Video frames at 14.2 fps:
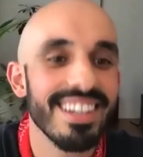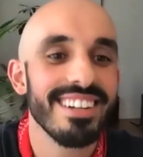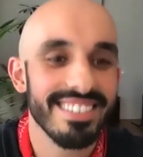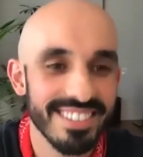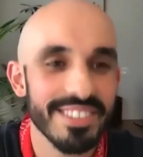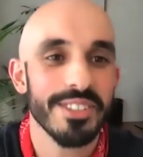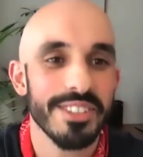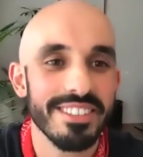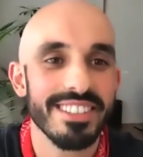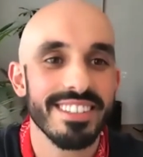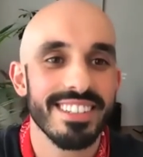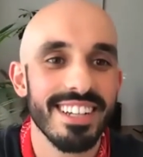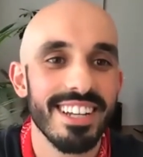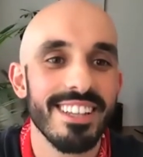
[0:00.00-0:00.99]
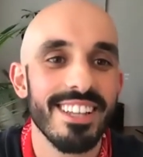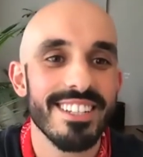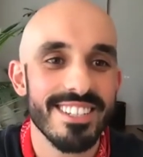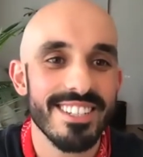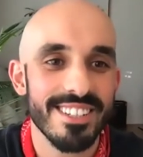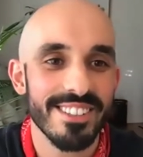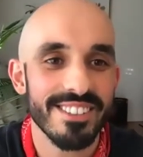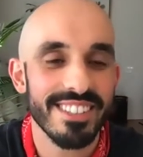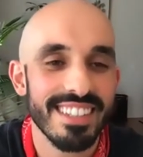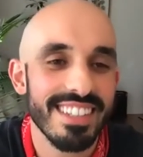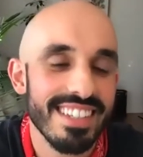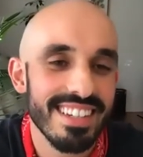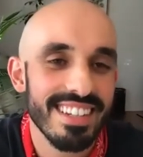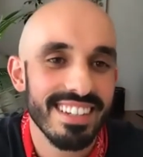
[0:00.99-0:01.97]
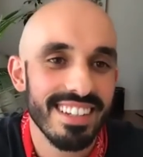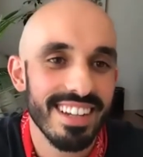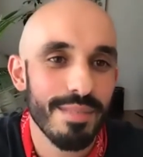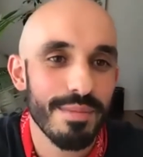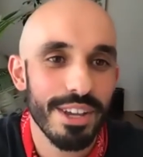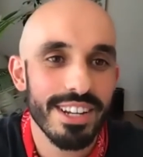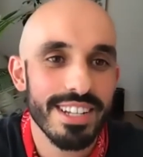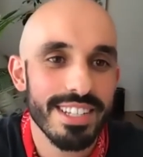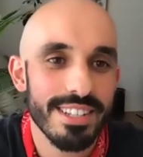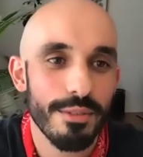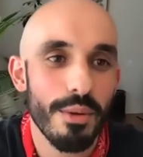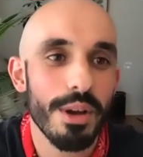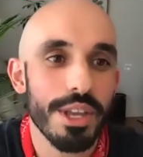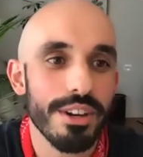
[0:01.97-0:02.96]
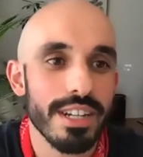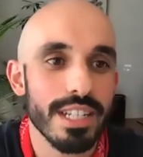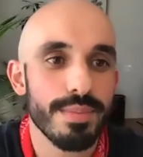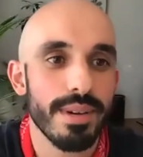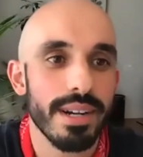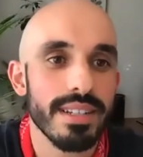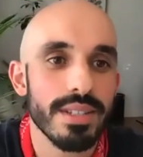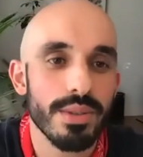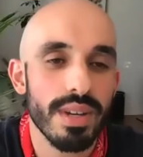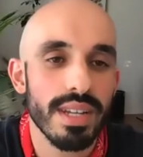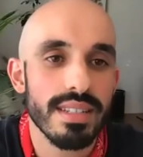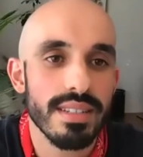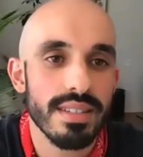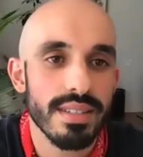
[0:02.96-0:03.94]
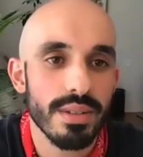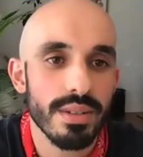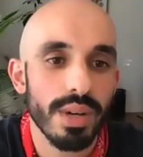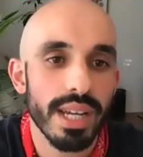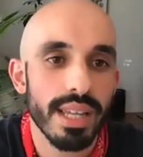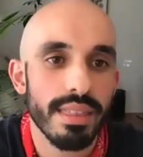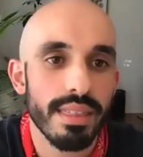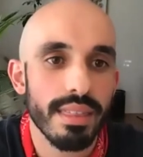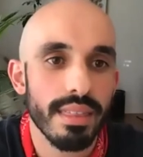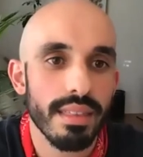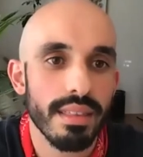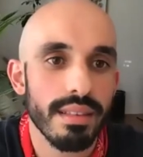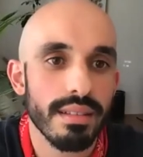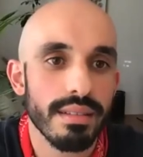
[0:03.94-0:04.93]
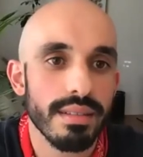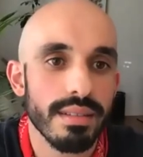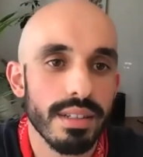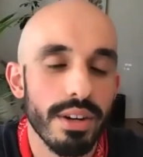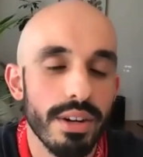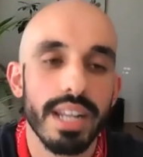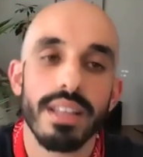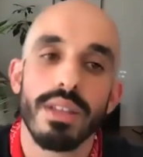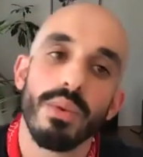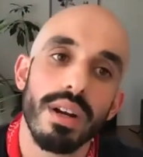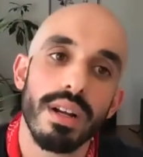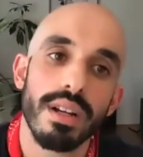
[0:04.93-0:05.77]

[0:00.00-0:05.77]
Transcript: Cool. Alonzo, I'm curious what your experience was with creating the work.